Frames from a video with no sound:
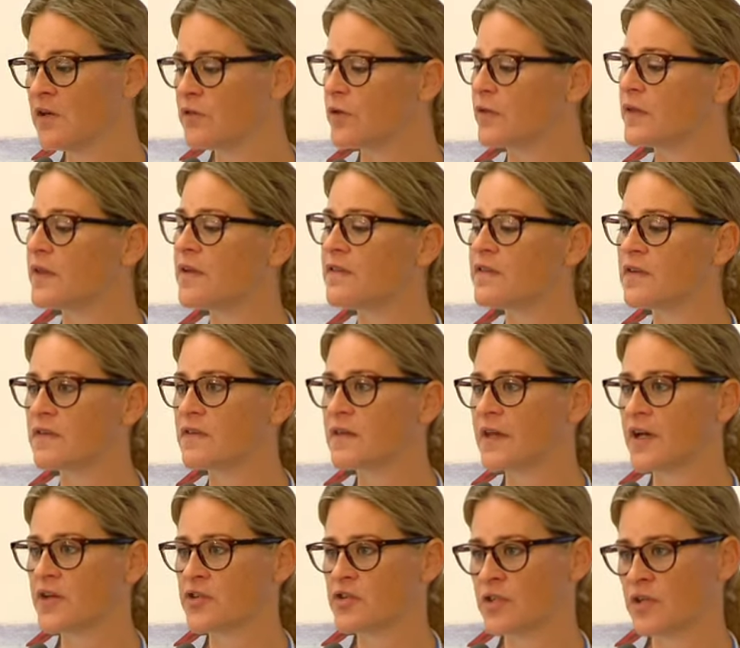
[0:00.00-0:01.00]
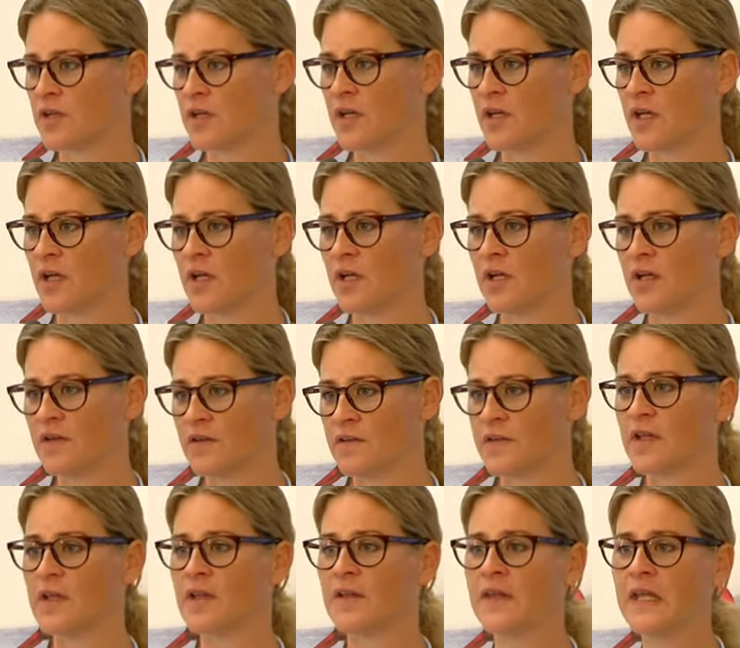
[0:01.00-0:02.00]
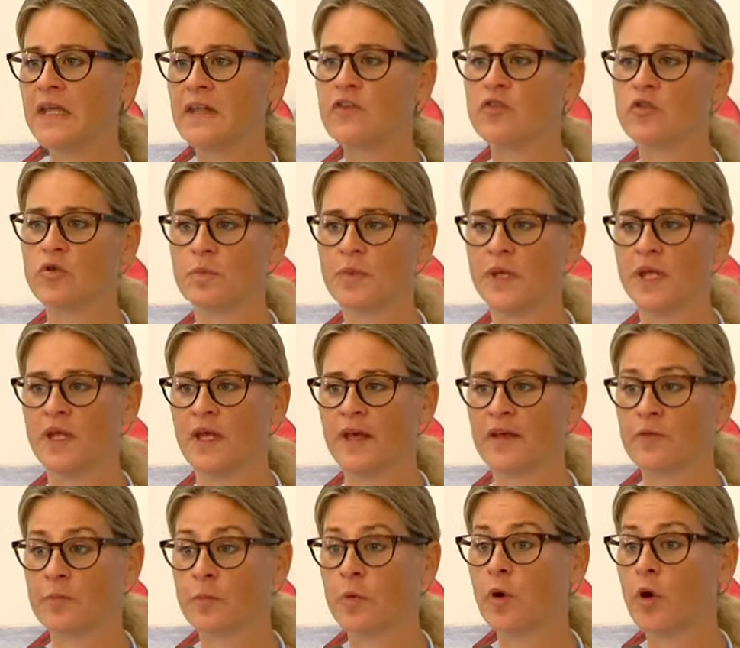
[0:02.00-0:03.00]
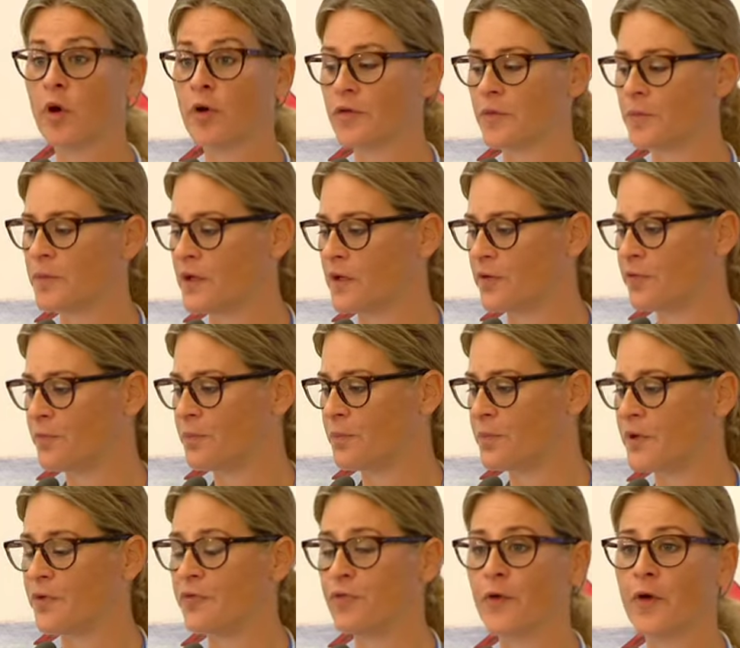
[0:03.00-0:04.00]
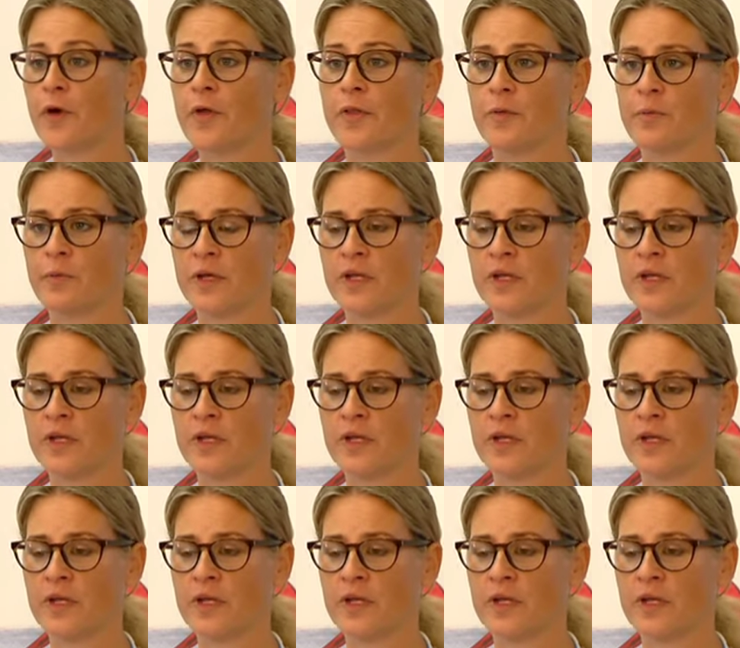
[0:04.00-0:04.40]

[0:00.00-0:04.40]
So this discussion still needs to be explored a bit further.